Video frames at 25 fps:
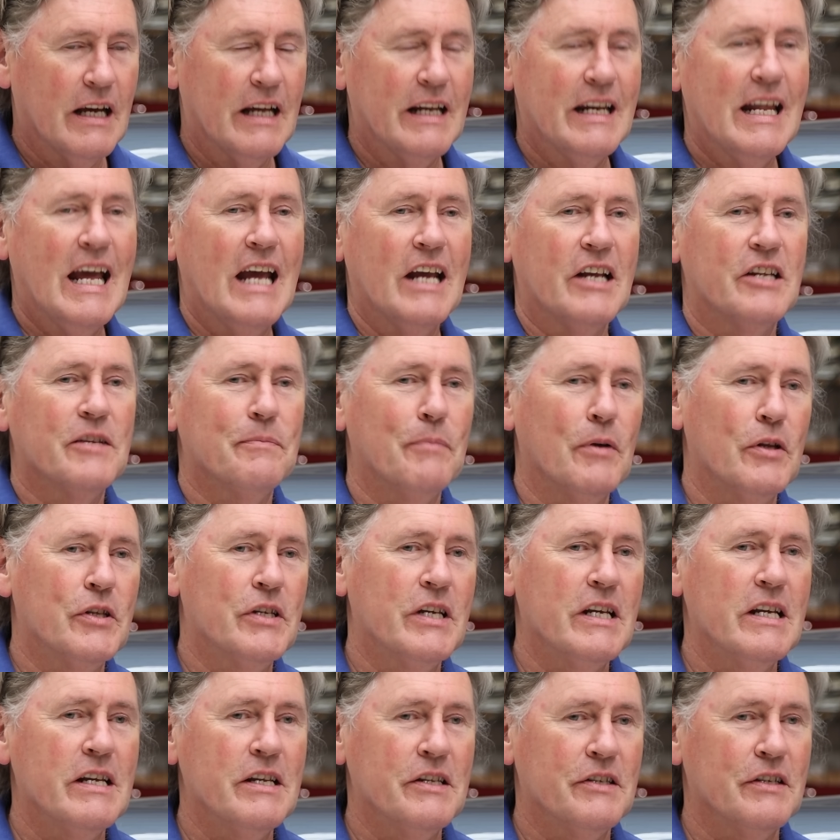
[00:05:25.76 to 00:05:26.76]
and
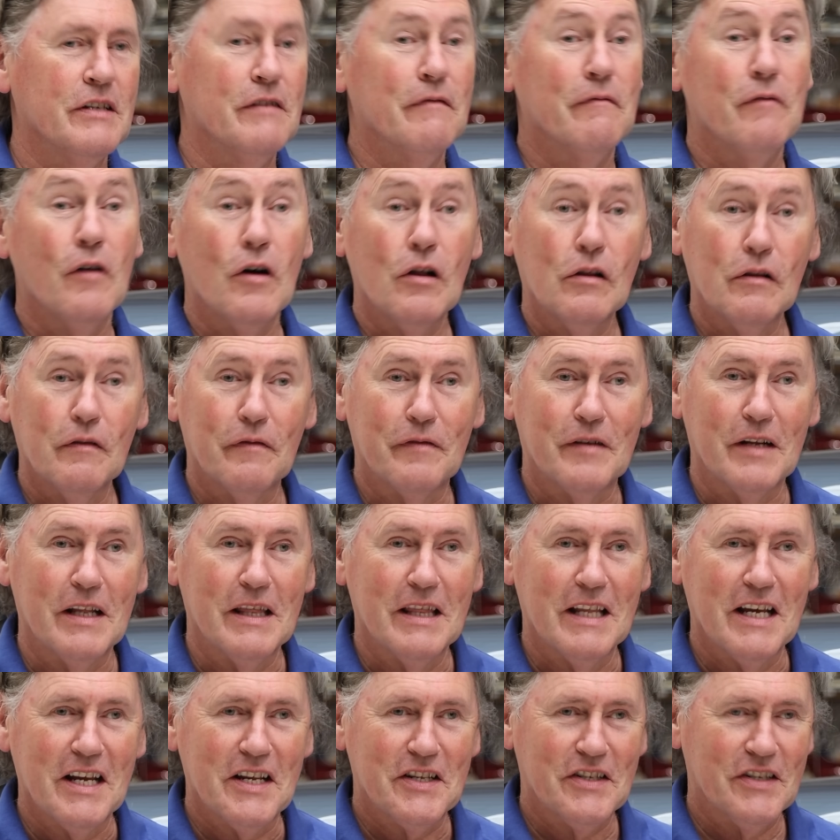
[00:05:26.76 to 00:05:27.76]
expertise involved in
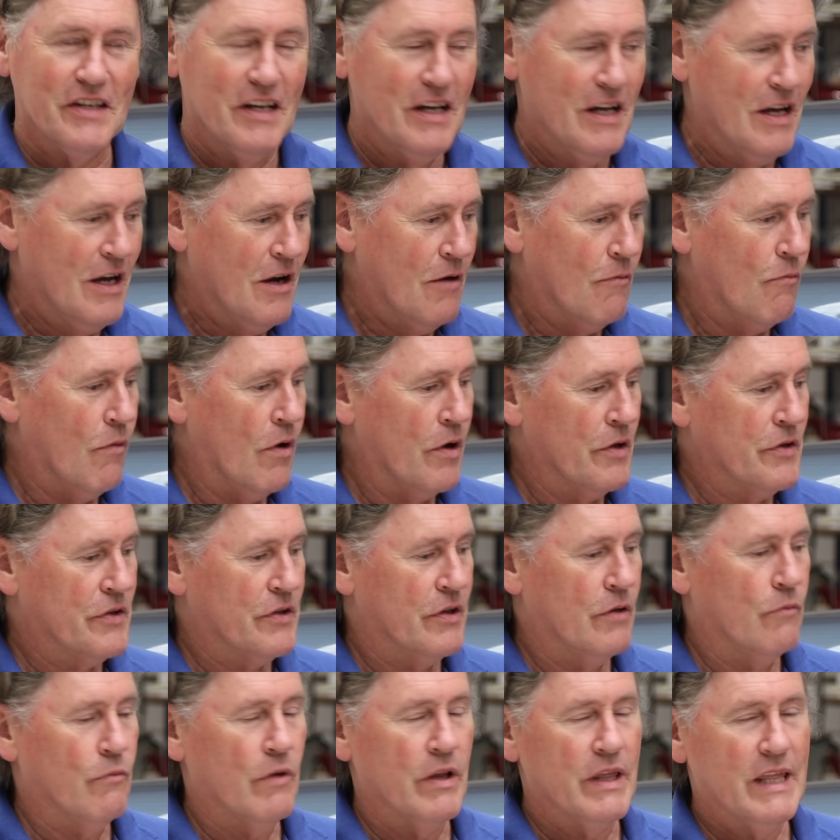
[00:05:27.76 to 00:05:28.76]
this was
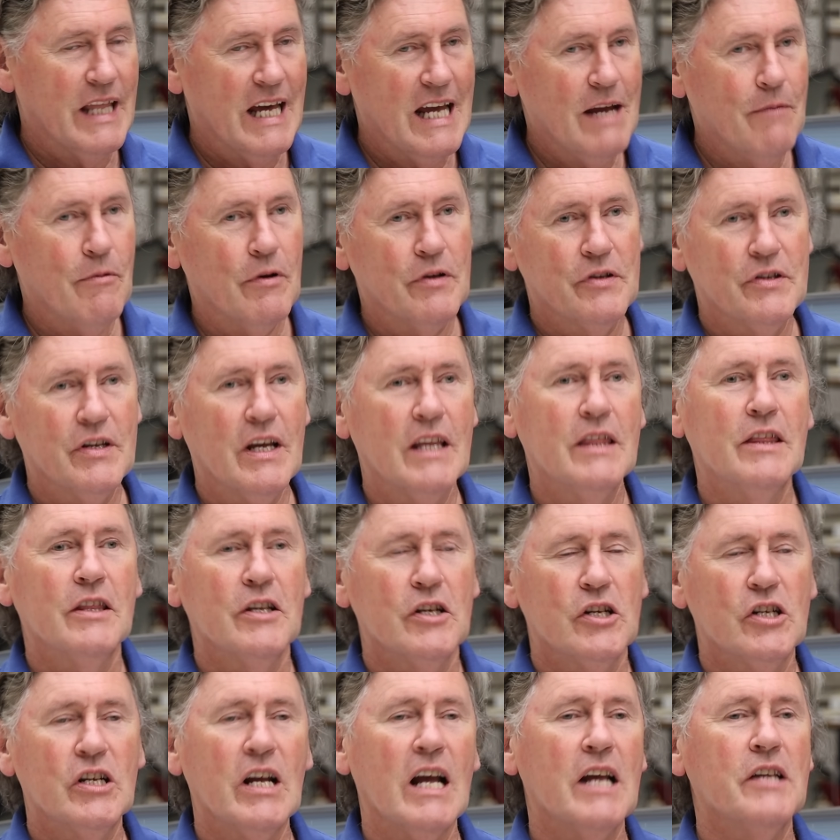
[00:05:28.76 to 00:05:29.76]
that when they were sent the
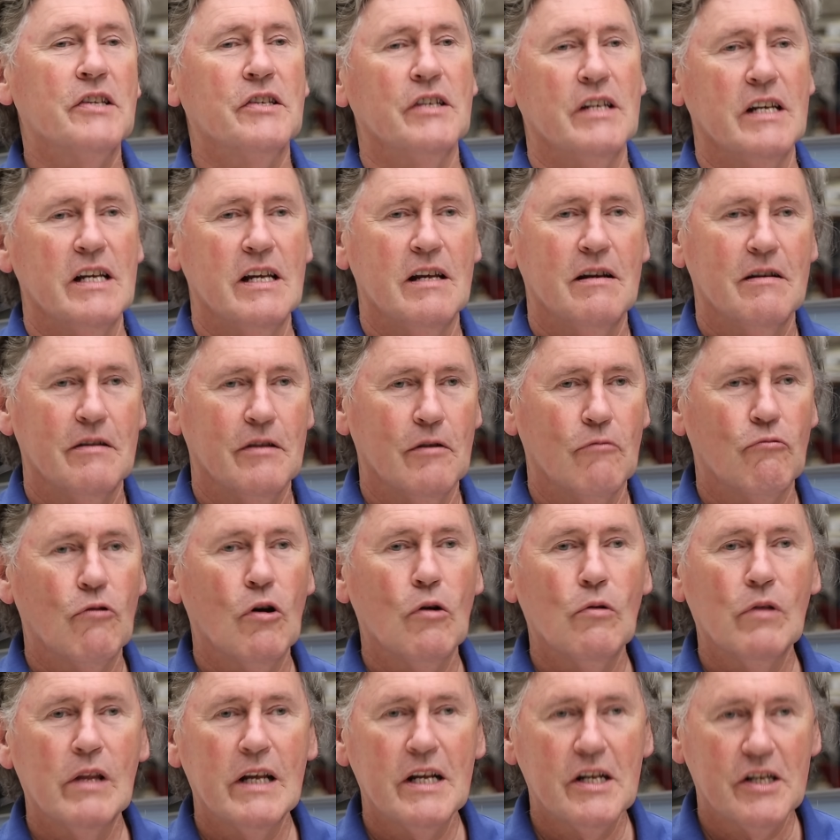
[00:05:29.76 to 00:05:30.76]
chassis, the
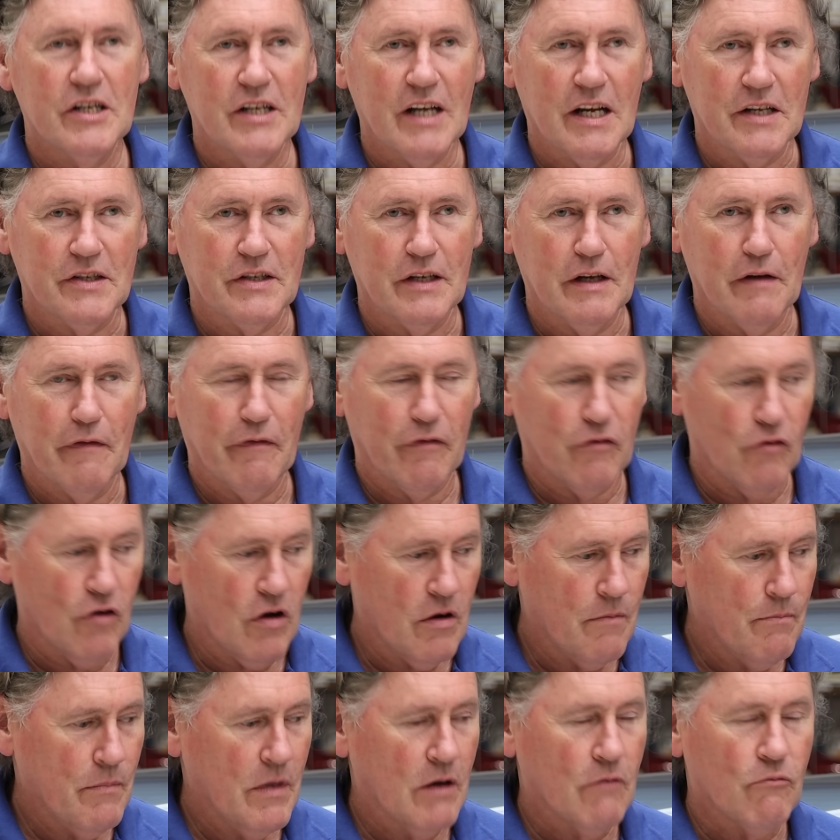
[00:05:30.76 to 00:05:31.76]
rolling chassis
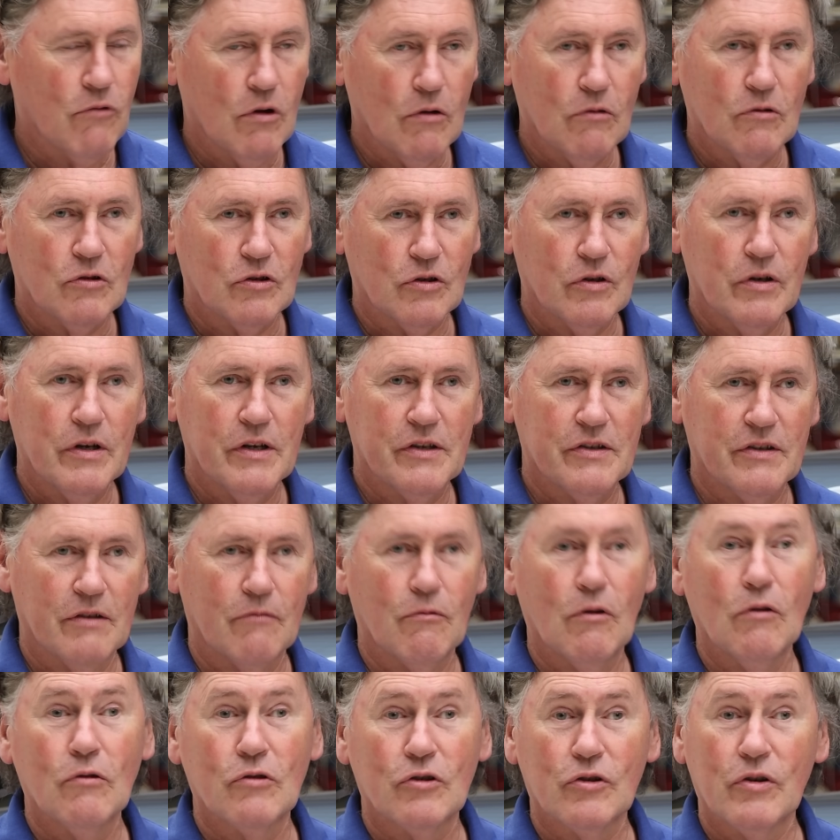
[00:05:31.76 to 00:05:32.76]
from Rolls-Royce, the
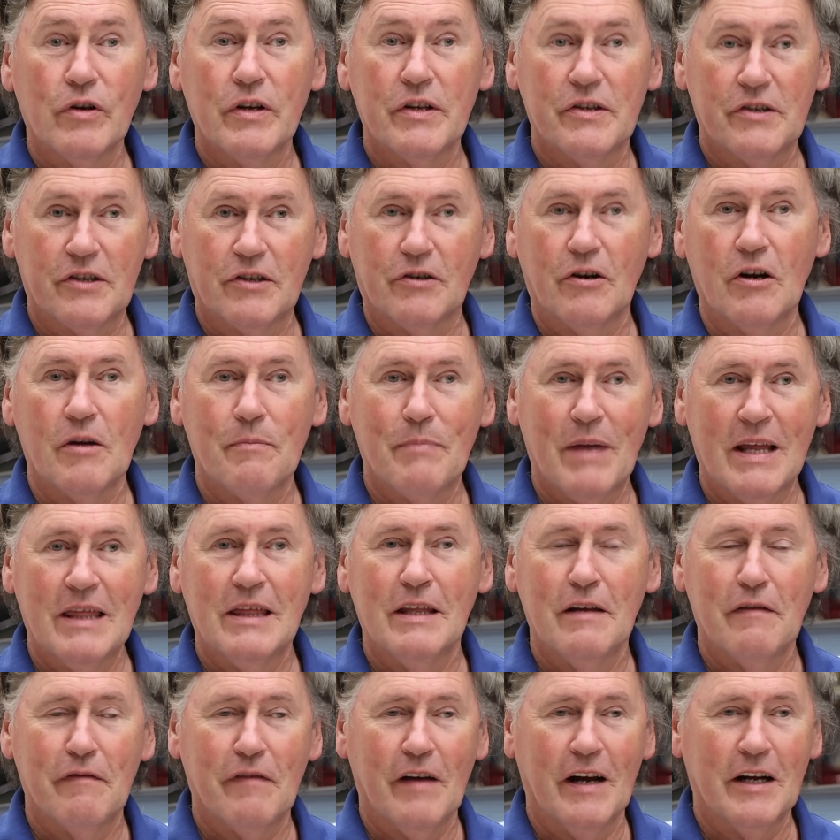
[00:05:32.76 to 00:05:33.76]
Rolls-Royce /
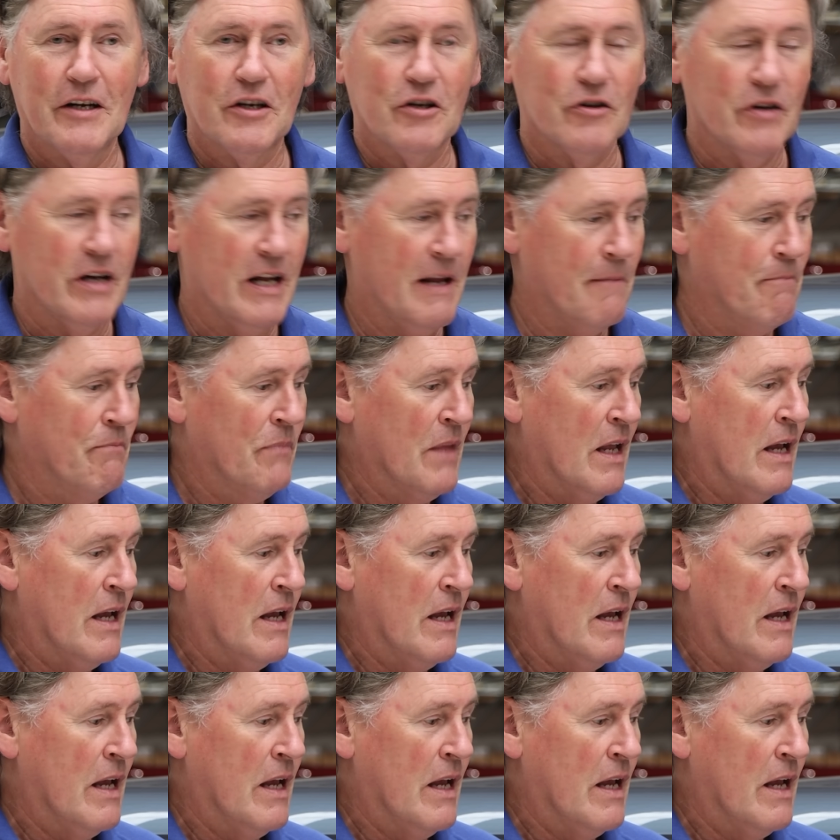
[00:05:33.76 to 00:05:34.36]
Bentley factory,